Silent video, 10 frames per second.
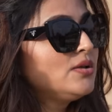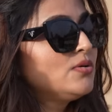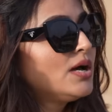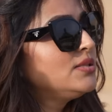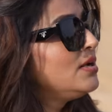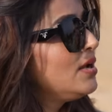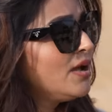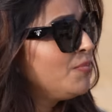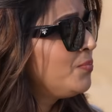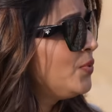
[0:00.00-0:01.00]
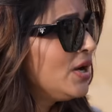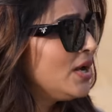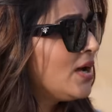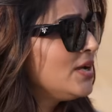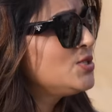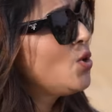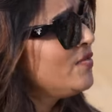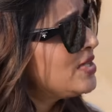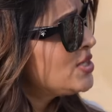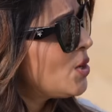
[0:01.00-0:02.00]
you know, adil eppurella, it's
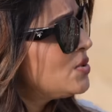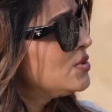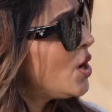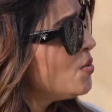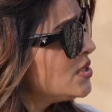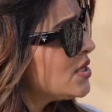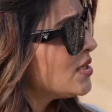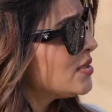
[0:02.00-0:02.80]
always down to grounded,